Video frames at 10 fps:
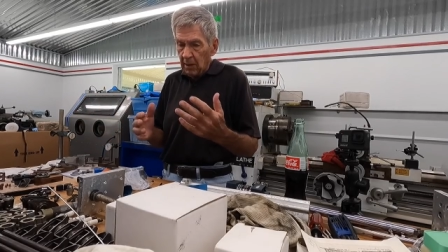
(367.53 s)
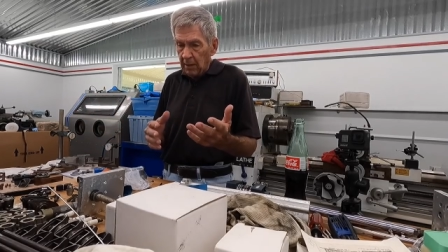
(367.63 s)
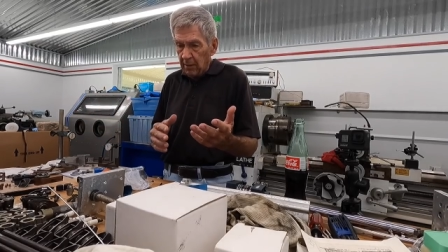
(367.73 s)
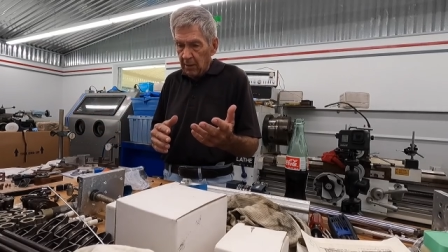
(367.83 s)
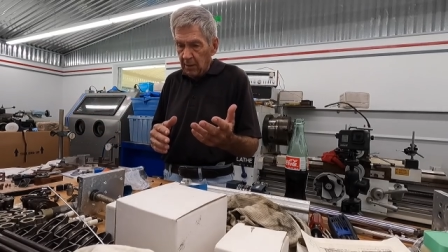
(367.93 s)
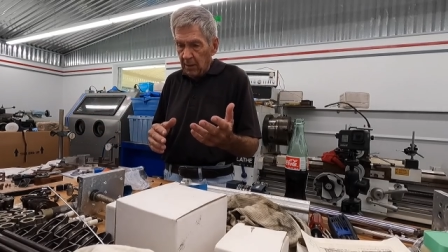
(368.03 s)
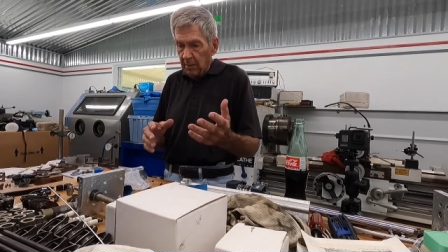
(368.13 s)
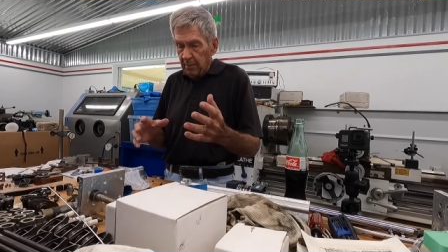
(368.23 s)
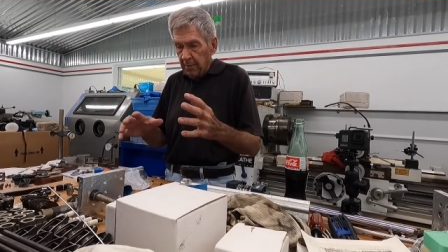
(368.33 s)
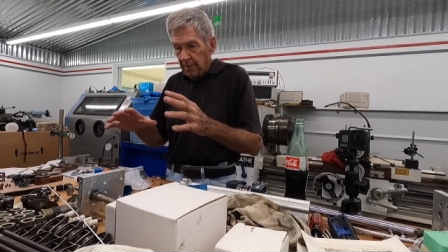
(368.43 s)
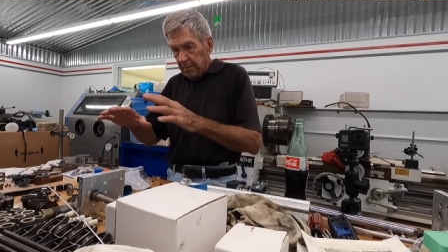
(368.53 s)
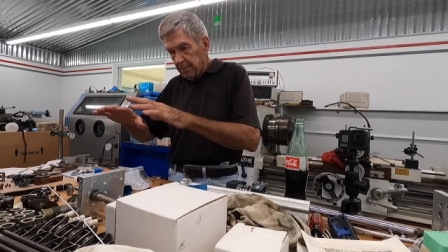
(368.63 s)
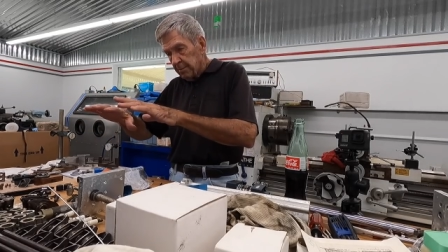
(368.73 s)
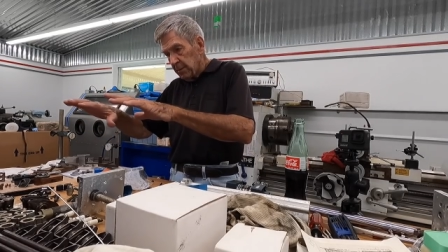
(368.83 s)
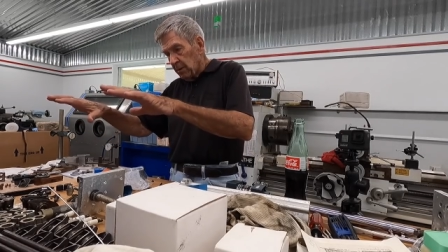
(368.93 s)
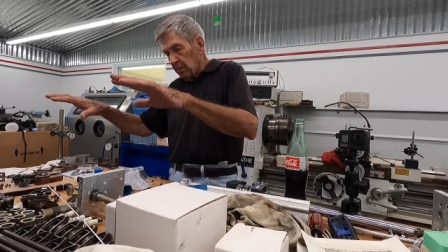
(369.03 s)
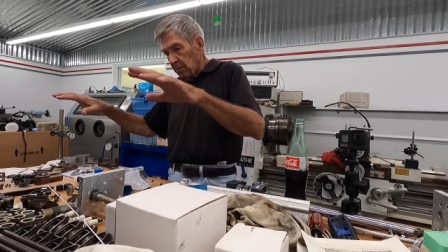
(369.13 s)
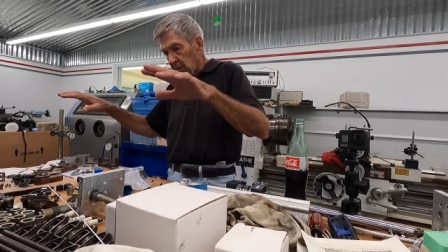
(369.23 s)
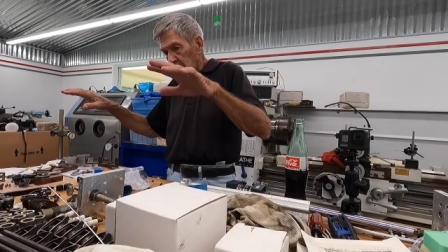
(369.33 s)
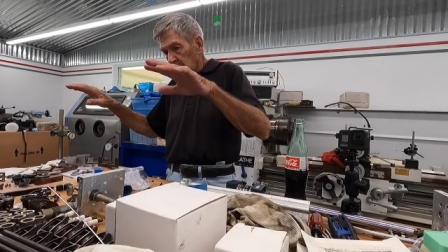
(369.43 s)
I've done the, you know,
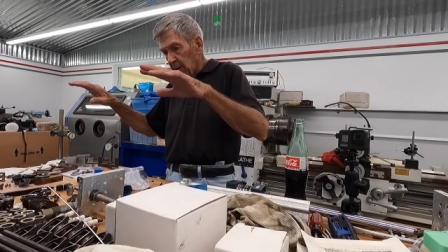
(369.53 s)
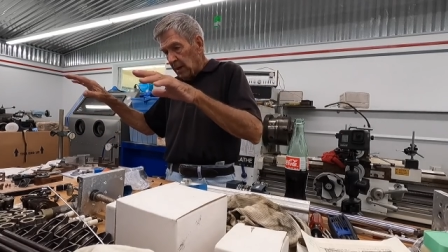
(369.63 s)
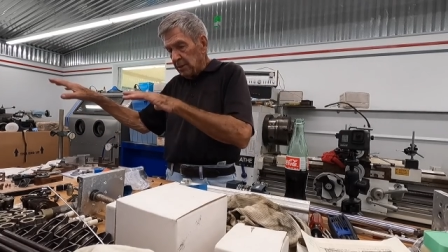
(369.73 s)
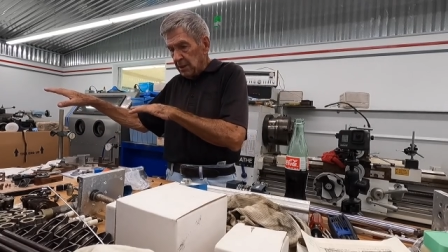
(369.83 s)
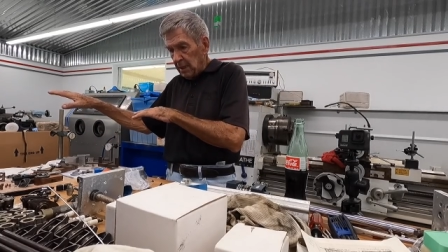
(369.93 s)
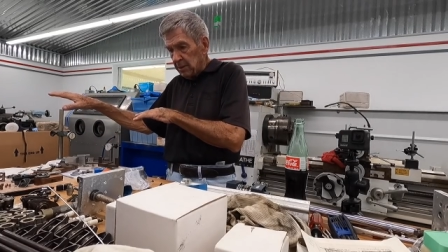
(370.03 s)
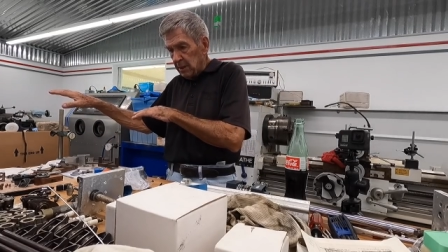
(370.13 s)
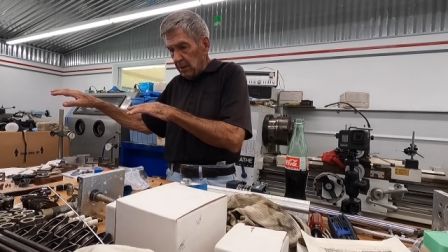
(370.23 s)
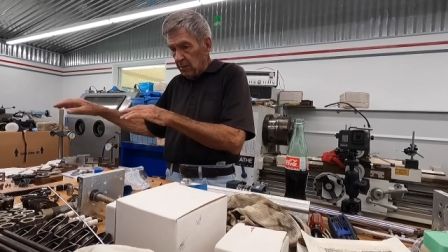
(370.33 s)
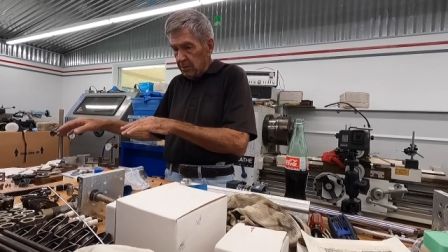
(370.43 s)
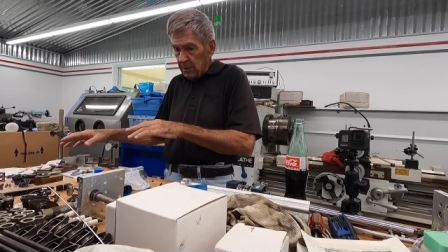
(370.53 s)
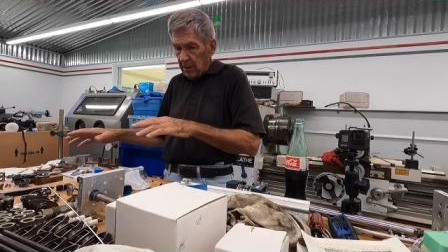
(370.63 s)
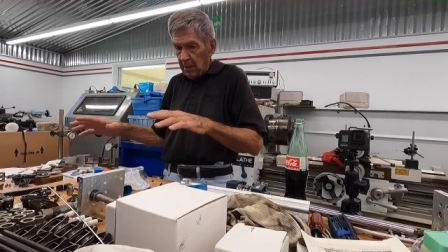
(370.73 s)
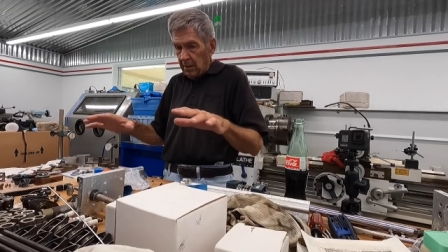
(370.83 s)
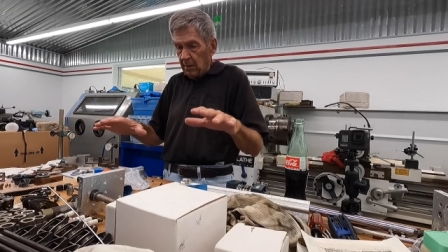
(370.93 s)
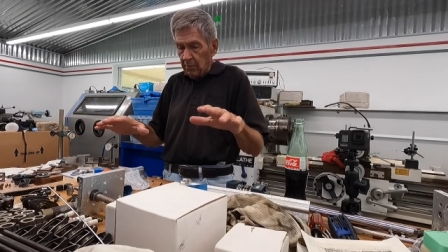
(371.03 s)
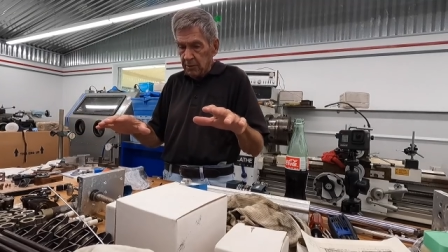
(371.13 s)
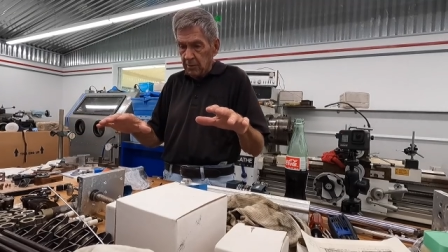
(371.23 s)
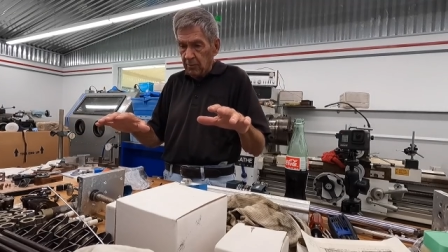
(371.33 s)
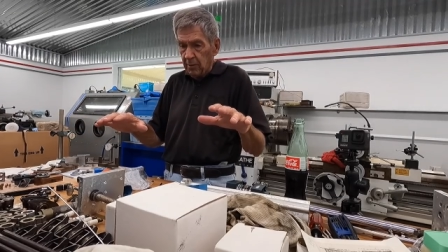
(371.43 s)
the outside sales and then
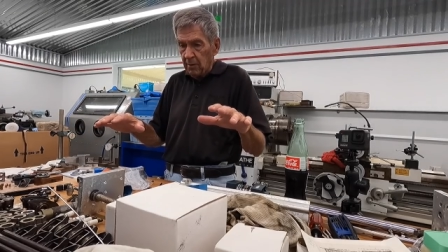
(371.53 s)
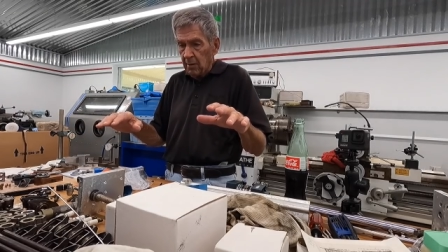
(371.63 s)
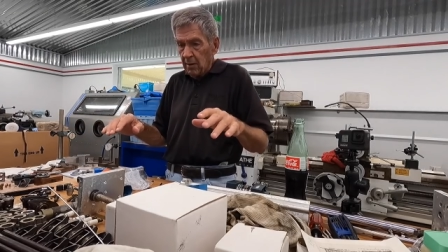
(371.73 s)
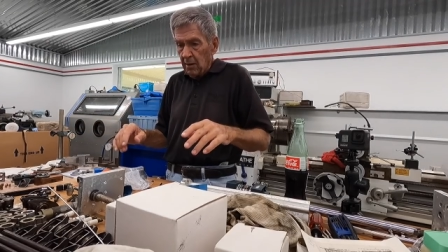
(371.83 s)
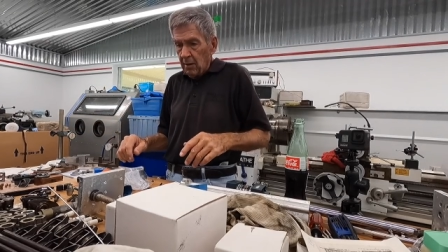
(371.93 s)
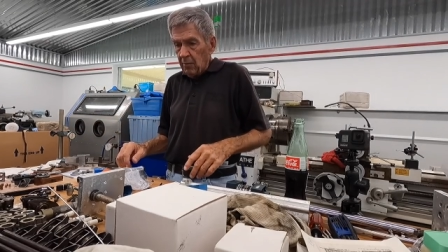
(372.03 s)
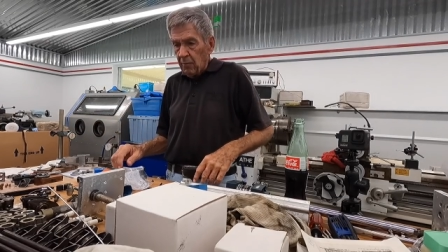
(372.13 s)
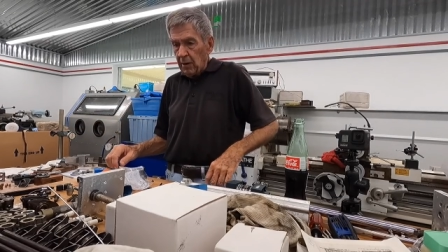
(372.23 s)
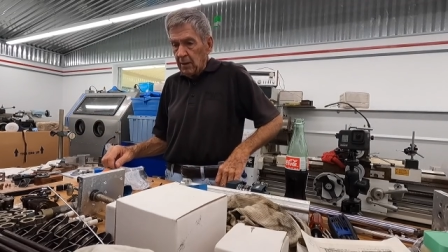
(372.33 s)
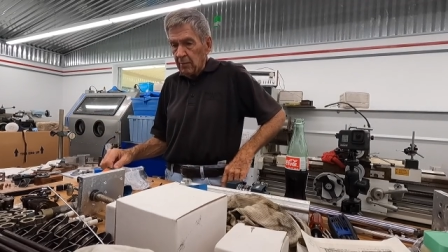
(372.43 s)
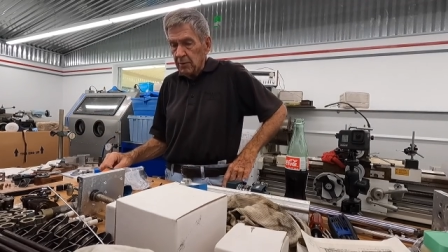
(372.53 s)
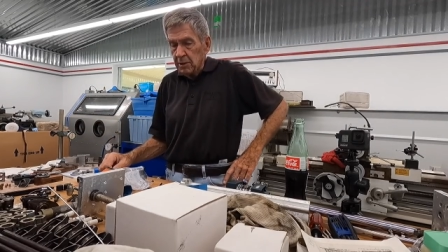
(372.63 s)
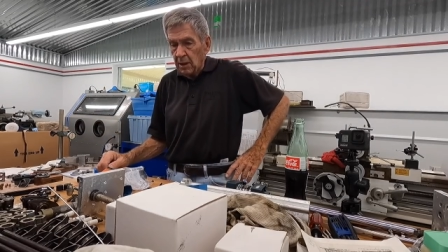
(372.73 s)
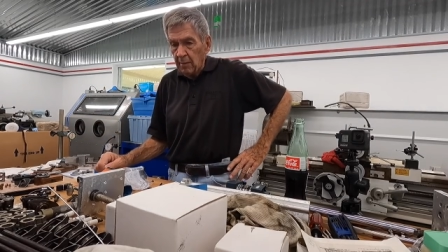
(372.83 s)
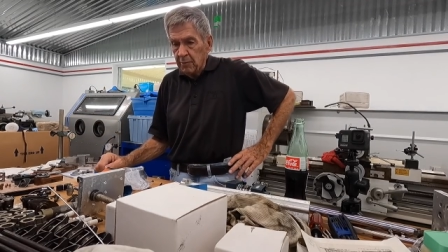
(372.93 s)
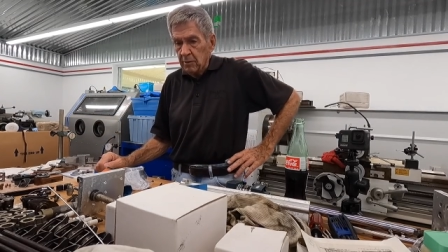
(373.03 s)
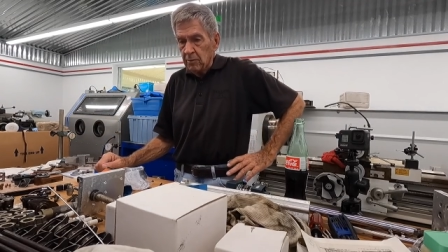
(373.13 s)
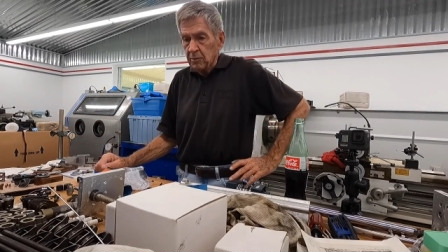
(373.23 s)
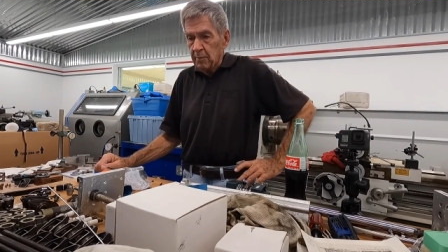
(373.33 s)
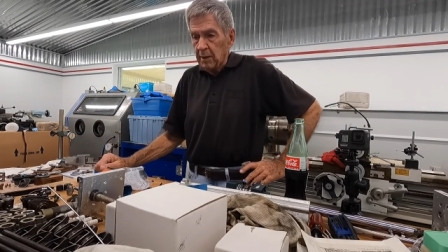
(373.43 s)
also the running of the shop, so
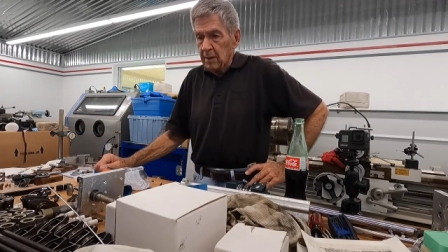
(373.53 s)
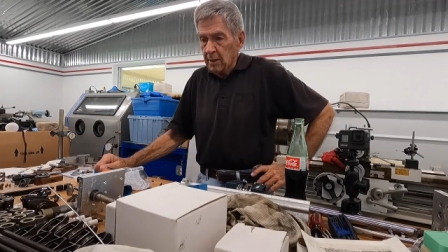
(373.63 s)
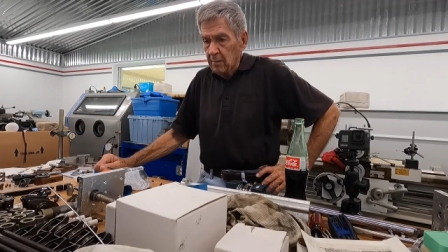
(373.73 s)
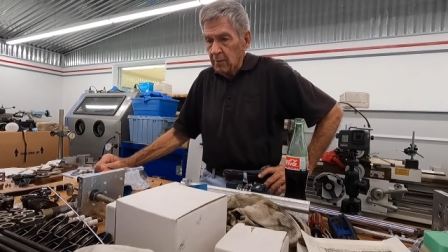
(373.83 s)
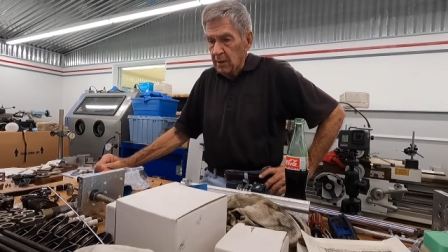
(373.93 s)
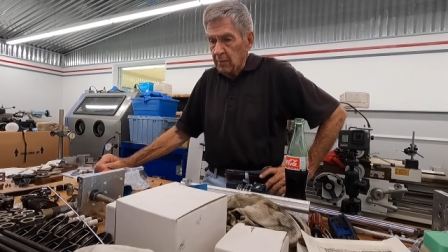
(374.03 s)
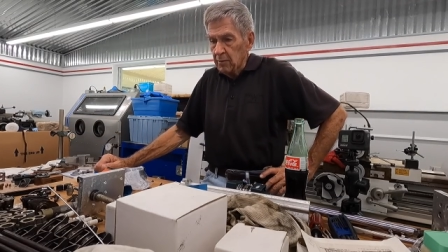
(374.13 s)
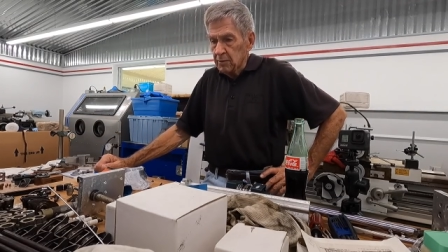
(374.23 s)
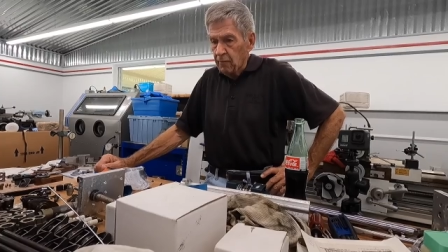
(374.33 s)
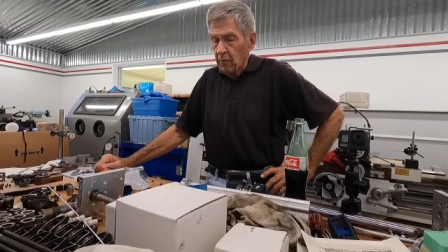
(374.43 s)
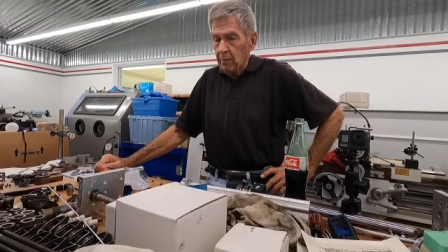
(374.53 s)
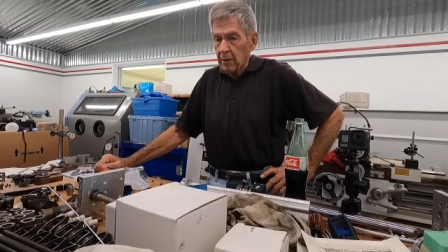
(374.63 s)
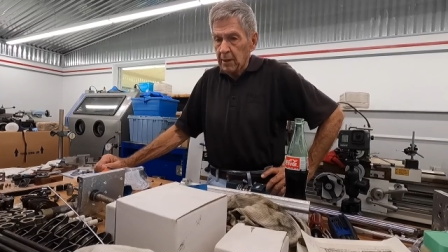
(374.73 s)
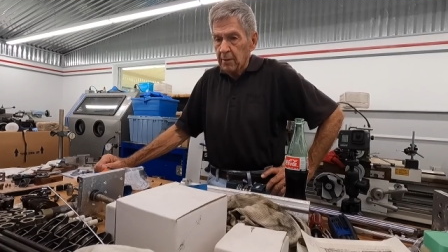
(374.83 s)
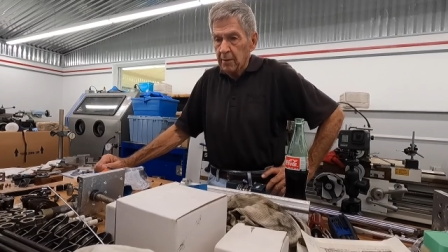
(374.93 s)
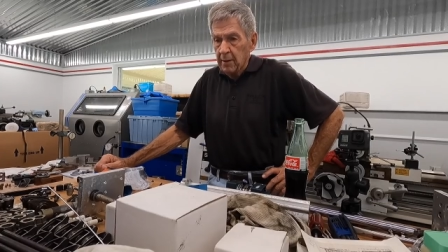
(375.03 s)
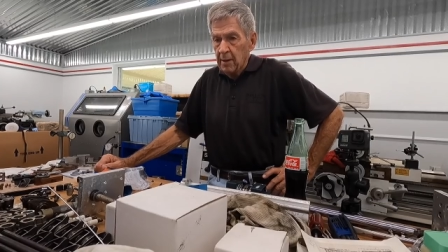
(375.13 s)
to speak. But he was the formulator.